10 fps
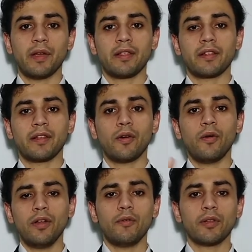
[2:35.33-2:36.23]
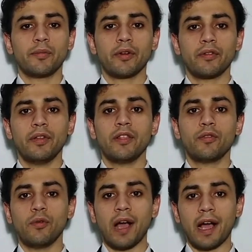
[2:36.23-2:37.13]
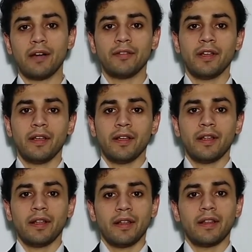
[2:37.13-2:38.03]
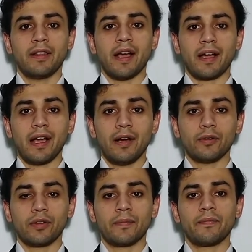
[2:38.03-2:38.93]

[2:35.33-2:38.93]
is that only one person needs to have the account.